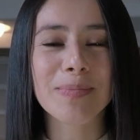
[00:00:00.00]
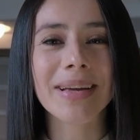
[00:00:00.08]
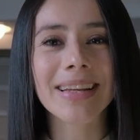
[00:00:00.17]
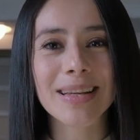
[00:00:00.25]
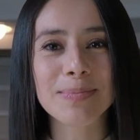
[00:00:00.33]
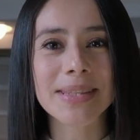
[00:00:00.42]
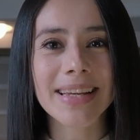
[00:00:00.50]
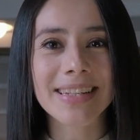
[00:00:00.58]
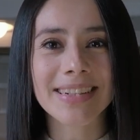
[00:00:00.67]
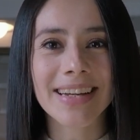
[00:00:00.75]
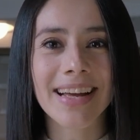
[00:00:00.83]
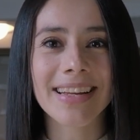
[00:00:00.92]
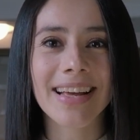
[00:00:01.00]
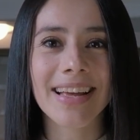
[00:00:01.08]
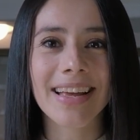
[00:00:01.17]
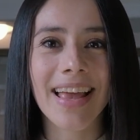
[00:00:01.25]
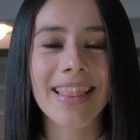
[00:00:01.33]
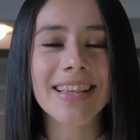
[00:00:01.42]
My name's
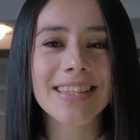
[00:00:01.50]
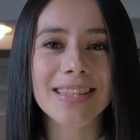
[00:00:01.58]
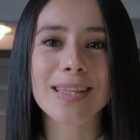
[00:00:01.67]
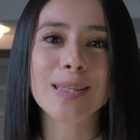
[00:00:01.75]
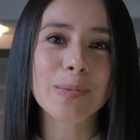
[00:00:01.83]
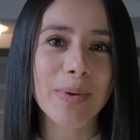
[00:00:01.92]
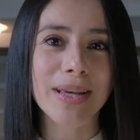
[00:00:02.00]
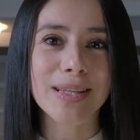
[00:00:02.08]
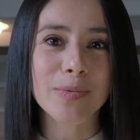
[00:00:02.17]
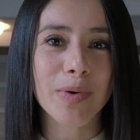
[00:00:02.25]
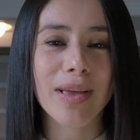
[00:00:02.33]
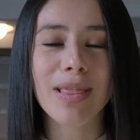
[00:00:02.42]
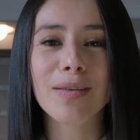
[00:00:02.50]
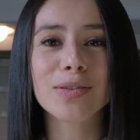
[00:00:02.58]
Adriana, and this is a space where I love